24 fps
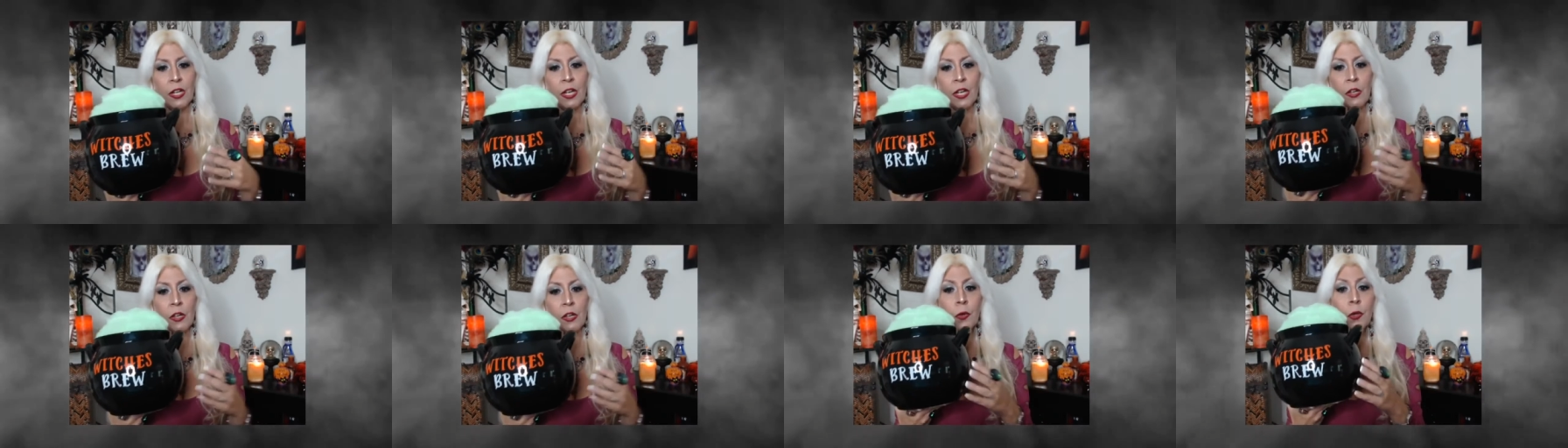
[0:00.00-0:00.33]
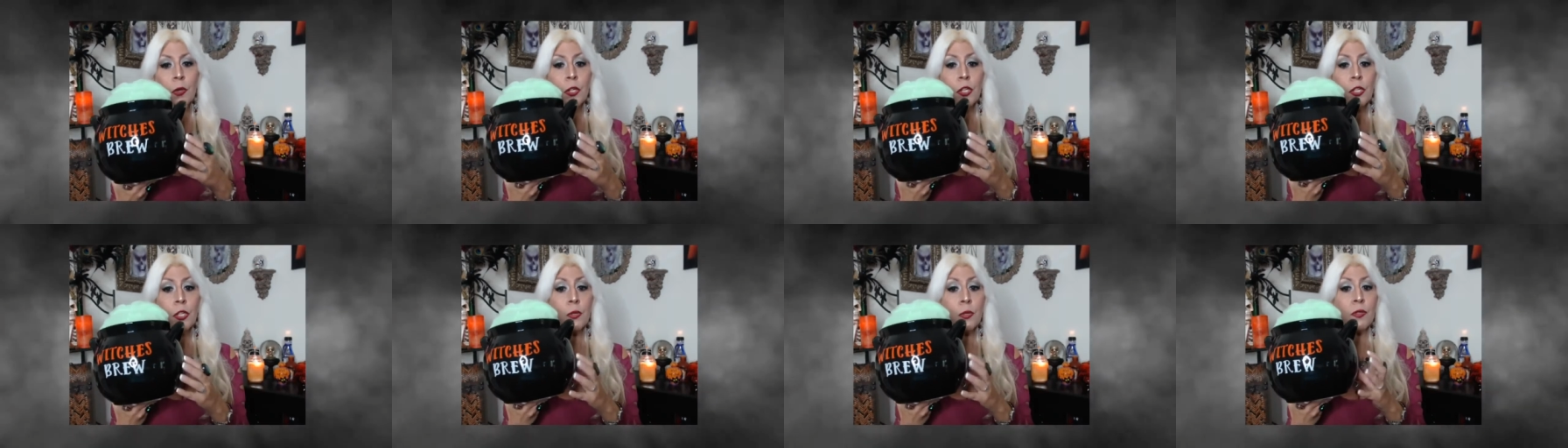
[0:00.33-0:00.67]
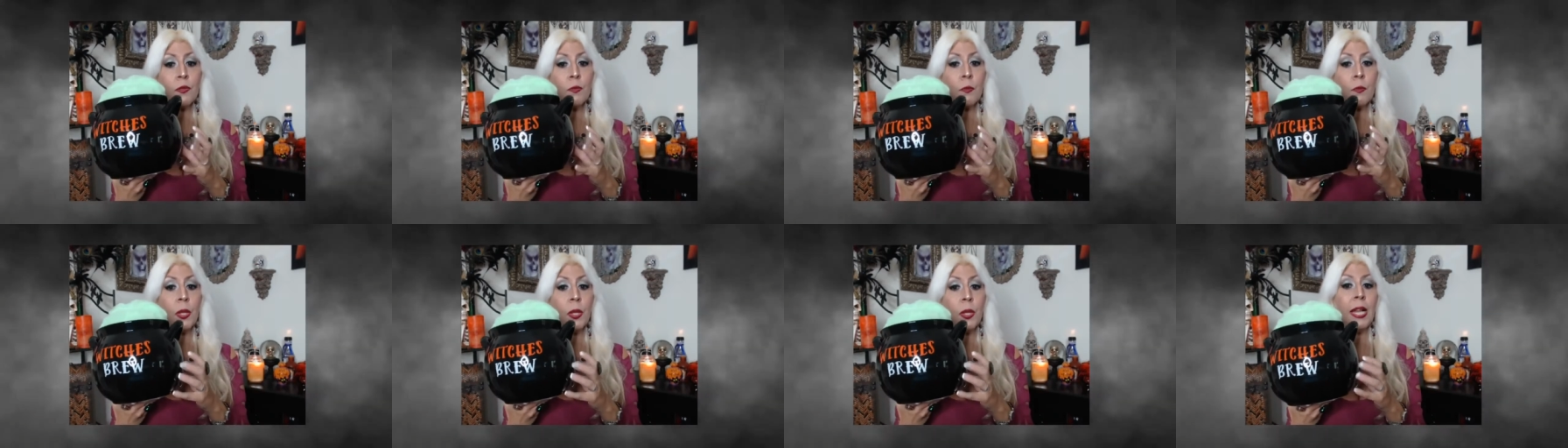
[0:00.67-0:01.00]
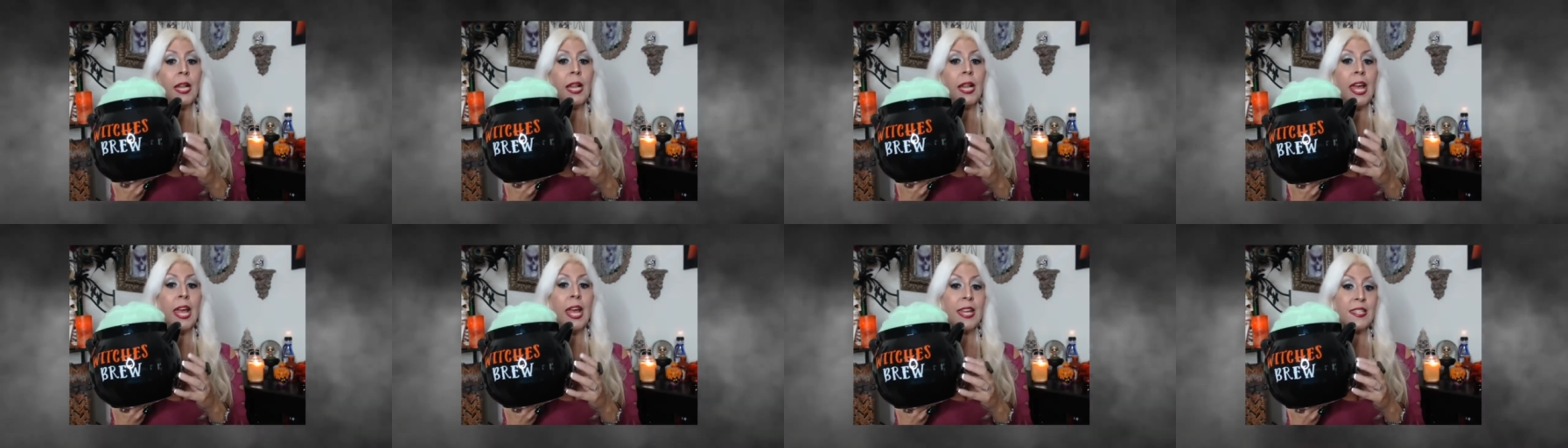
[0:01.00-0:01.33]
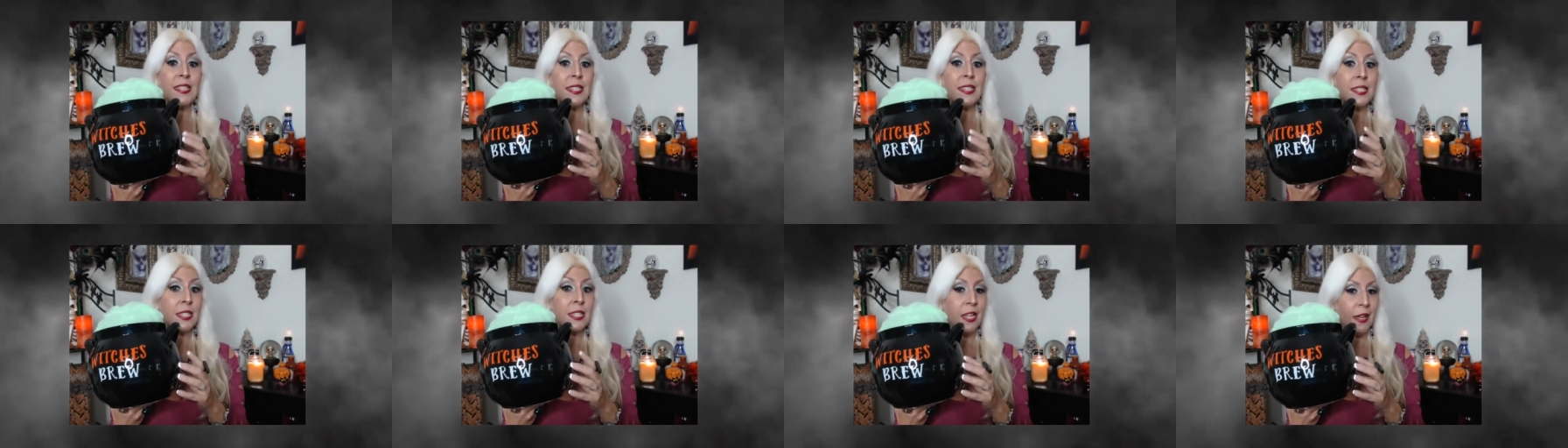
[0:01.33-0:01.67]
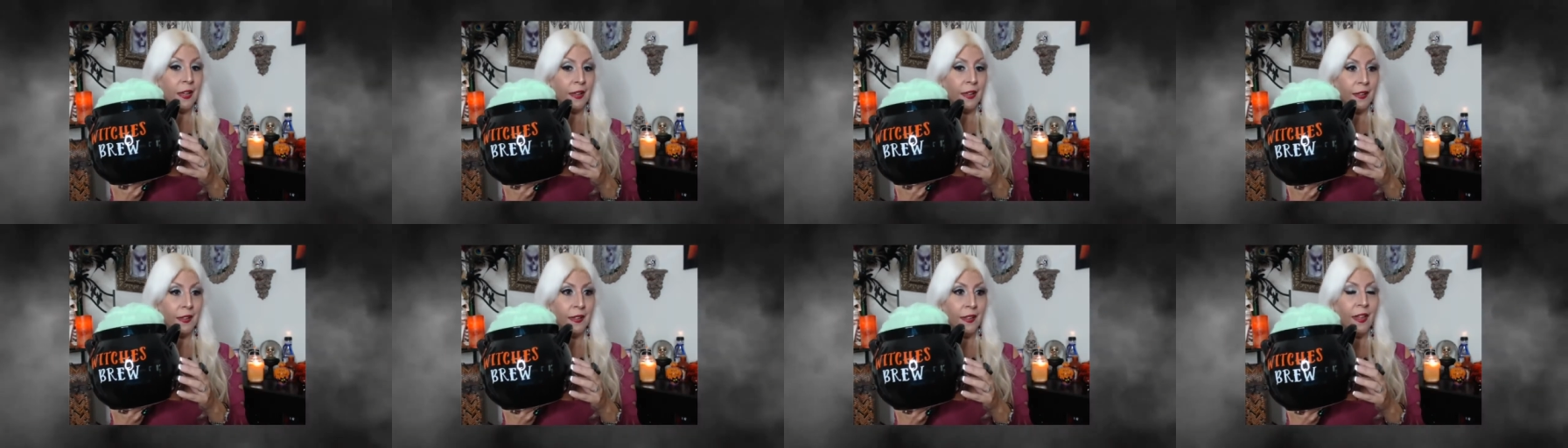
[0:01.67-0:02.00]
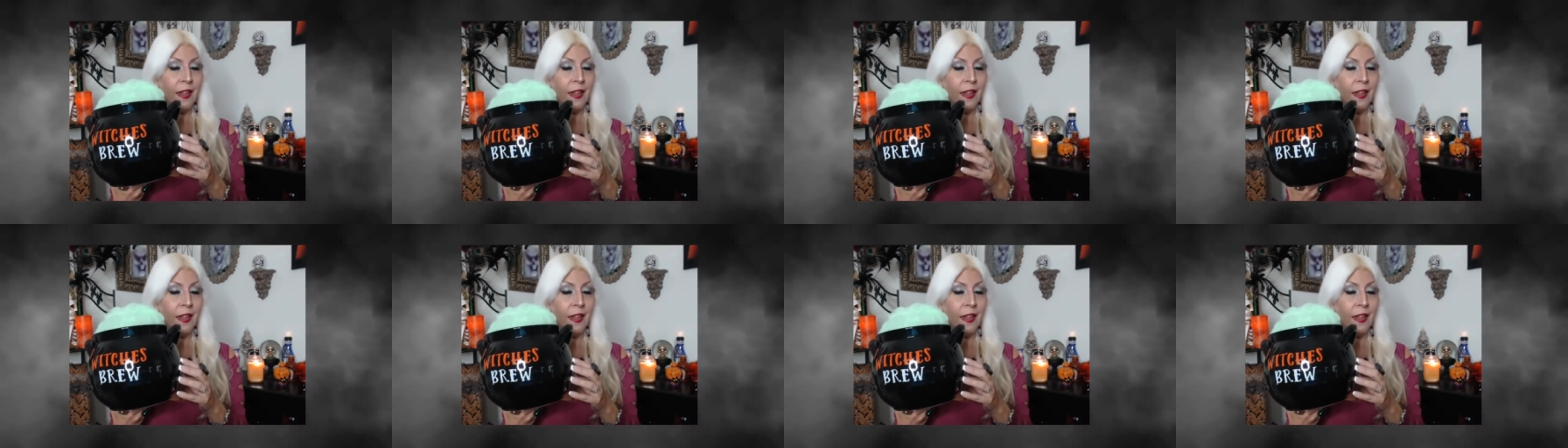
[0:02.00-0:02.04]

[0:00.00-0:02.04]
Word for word: Now you can use plastic